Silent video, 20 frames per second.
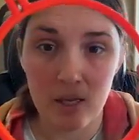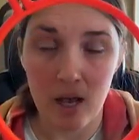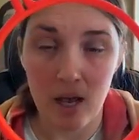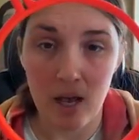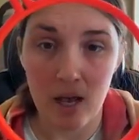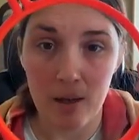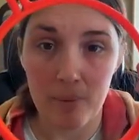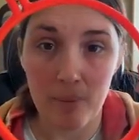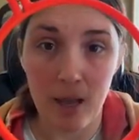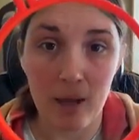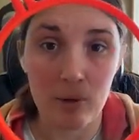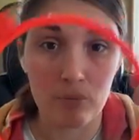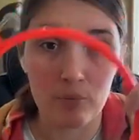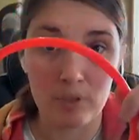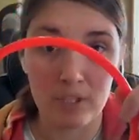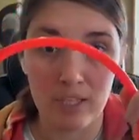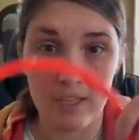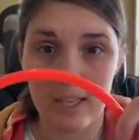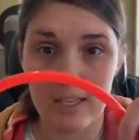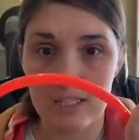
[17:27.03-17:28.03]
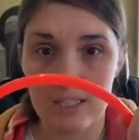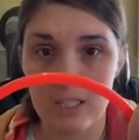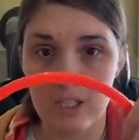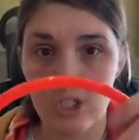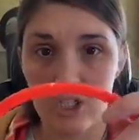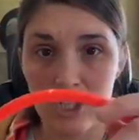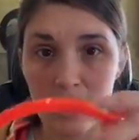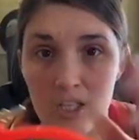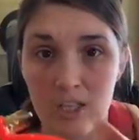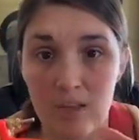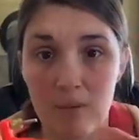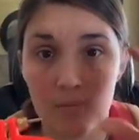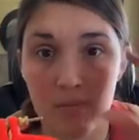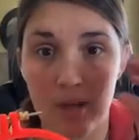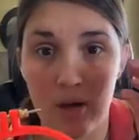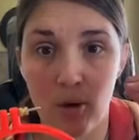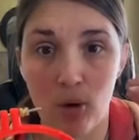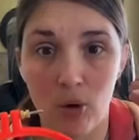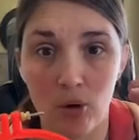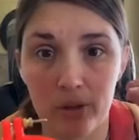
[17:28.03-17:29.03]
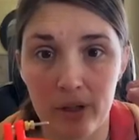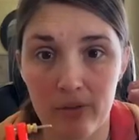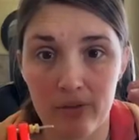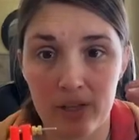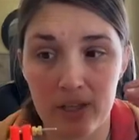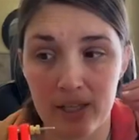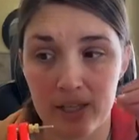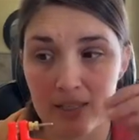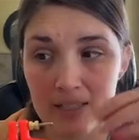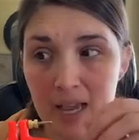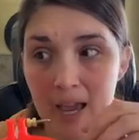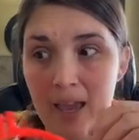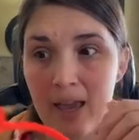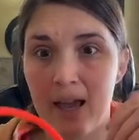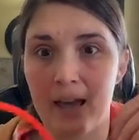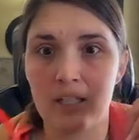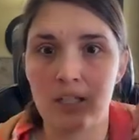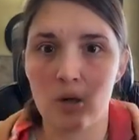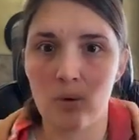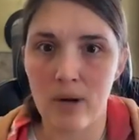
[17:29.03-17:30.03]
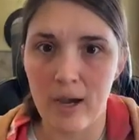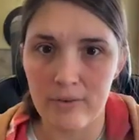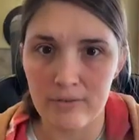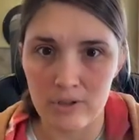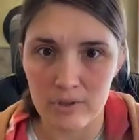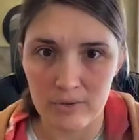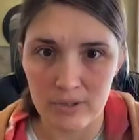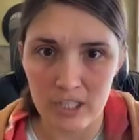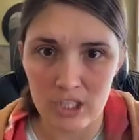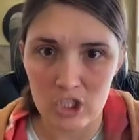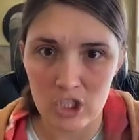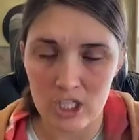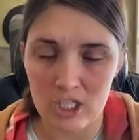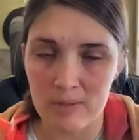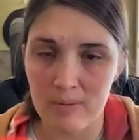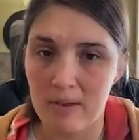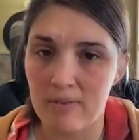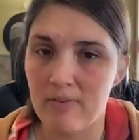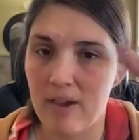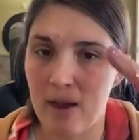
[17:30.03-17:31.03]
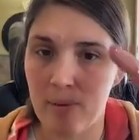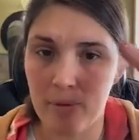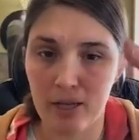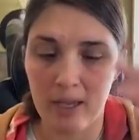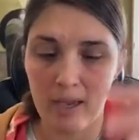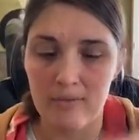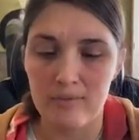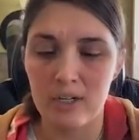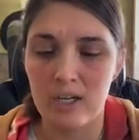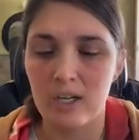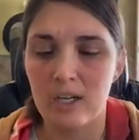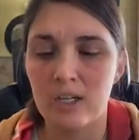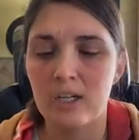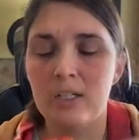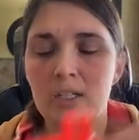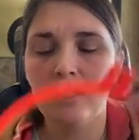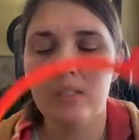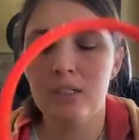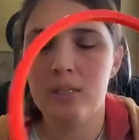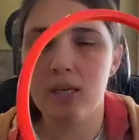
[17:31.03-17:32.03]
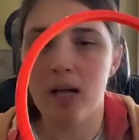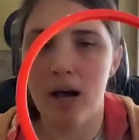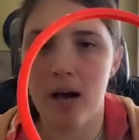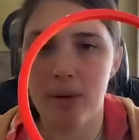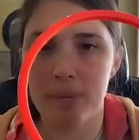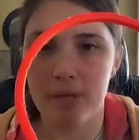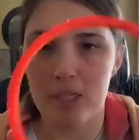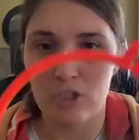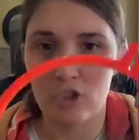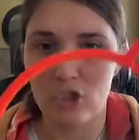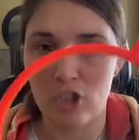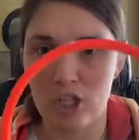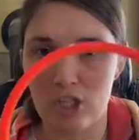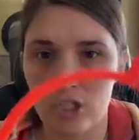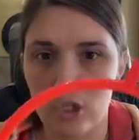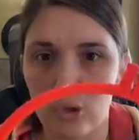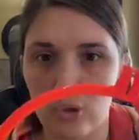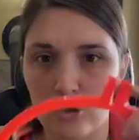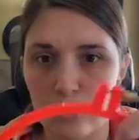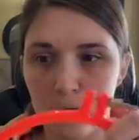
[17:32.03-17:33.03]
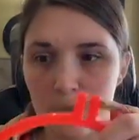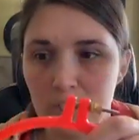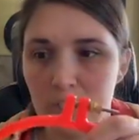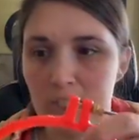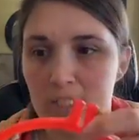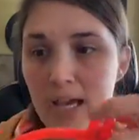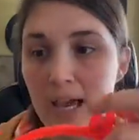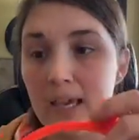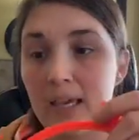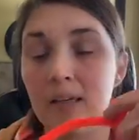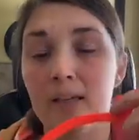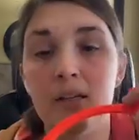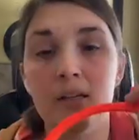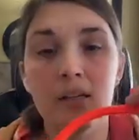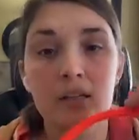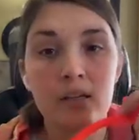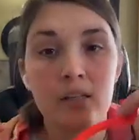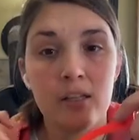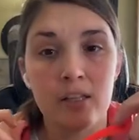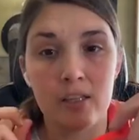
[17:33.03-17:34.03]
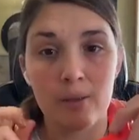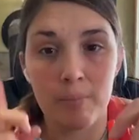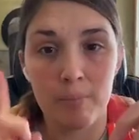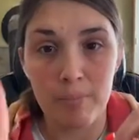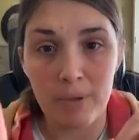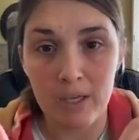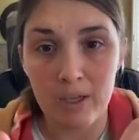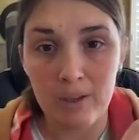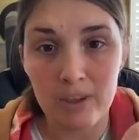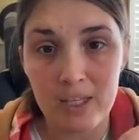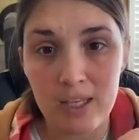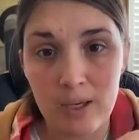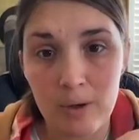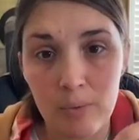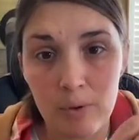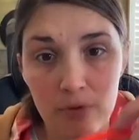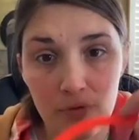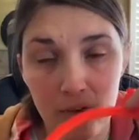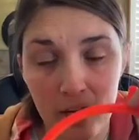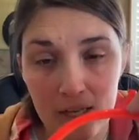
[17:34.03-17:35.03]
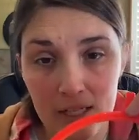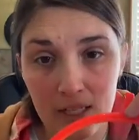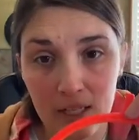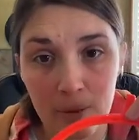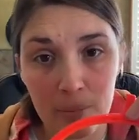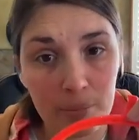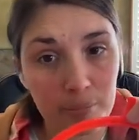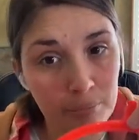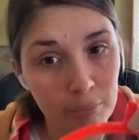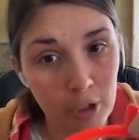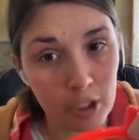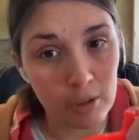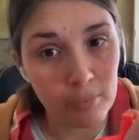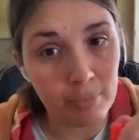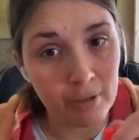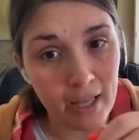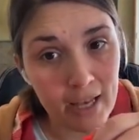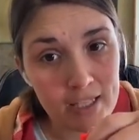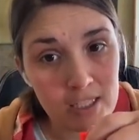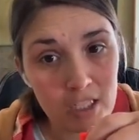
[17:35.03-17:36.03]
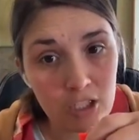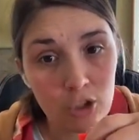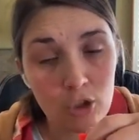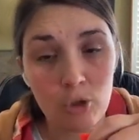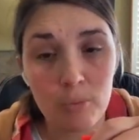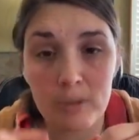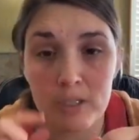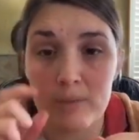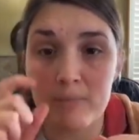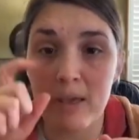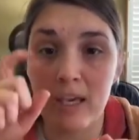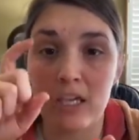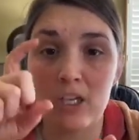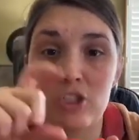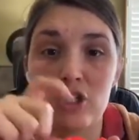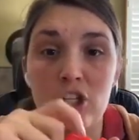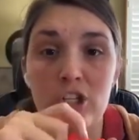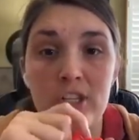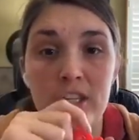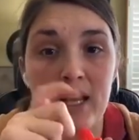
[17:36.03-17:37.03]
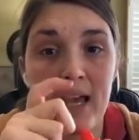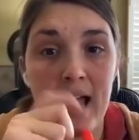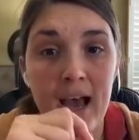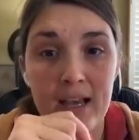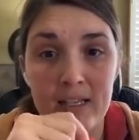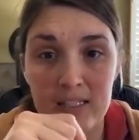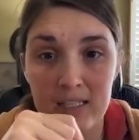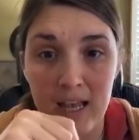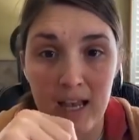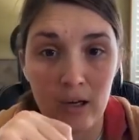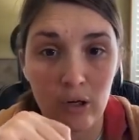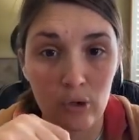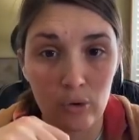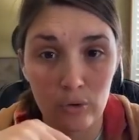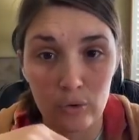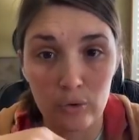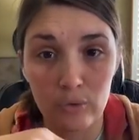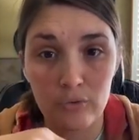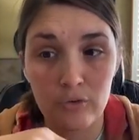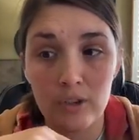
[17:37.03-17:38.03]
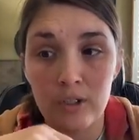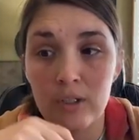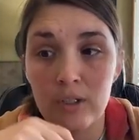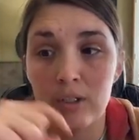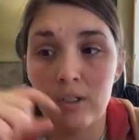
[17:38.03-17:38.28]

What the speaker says: I really like stitching in them. They hold everything tight. I don't have to readjust my fabric ever. It just holds really tight. The big thing with finding a good plastic hoop is making sure that it has that groove.